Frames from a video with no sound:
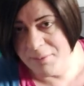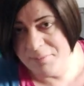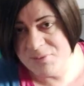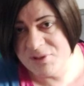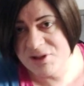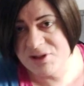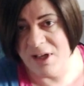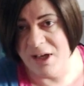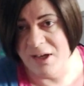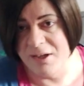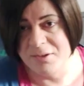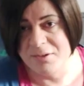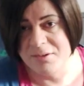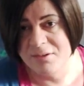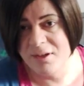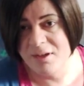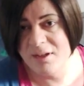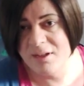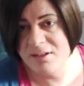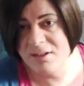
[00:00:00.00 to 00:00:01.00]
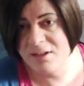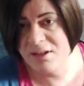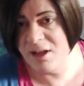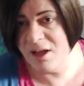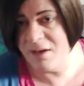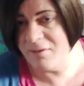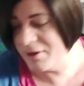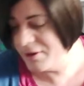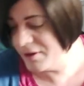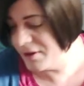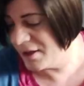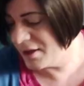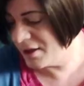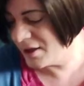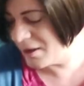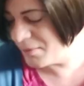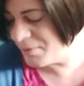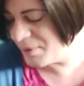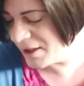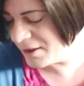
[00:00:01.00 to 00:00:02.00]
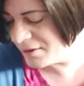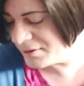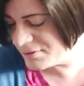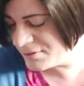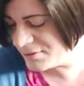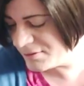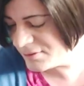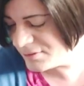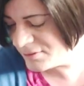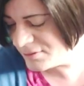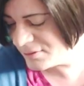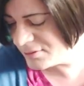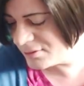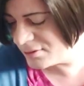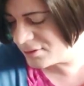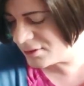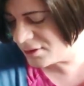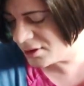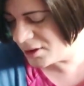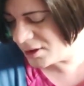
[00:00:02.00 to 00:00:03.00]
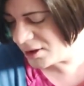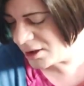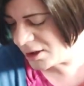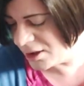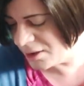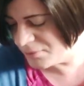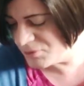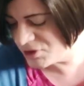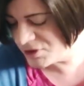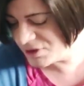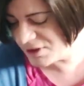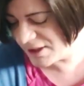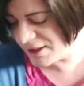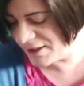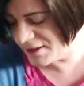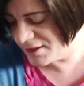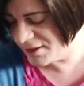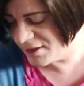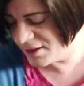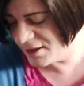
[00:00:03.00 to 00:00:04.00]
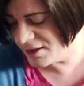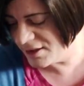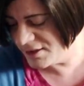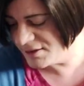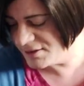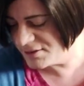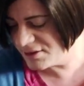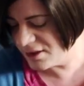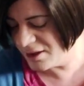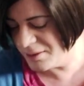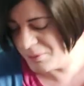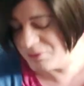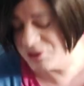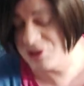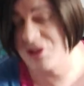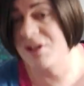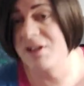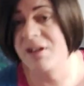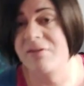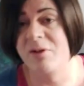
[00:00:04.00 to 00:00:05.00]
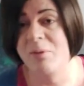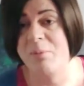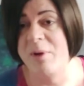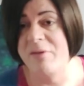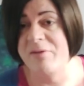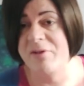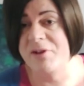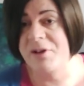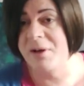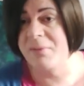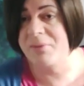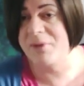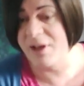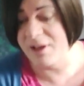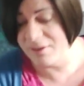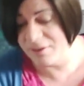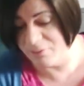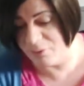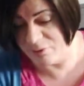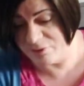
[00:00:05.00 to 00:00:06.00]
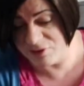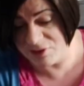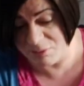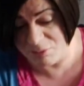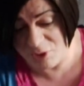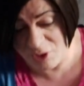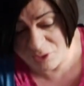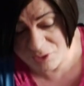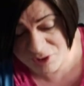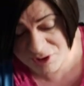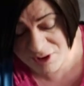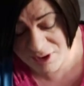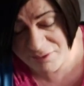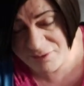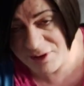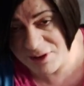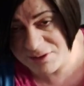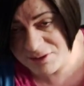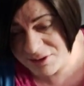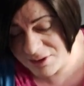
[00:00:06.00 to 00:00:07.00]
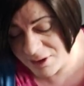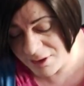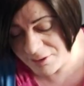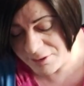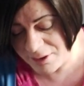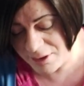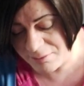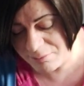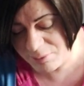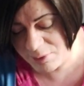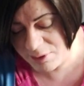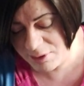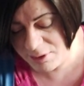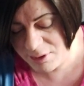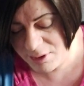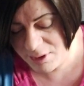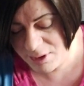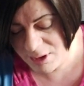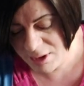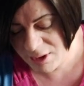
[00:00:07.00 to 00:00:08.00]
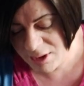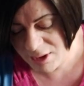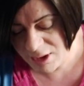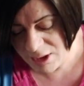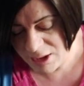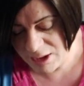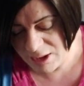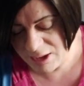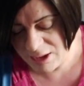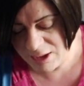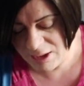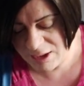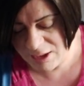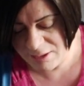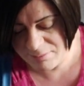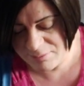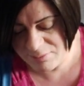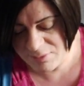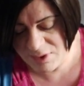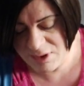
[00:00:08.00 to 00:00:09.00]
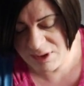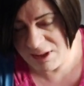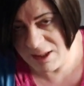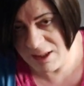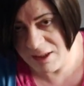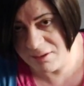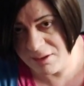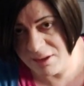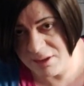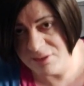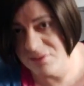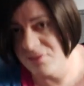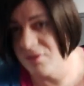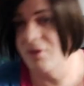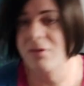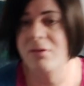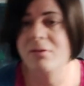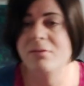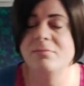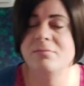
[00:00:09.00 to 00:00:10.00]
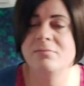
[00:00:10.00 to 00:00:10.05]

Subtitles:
So the other thing about today is I'm just going to give you a bit of an update with some new stuff that's turned up. Now it's not.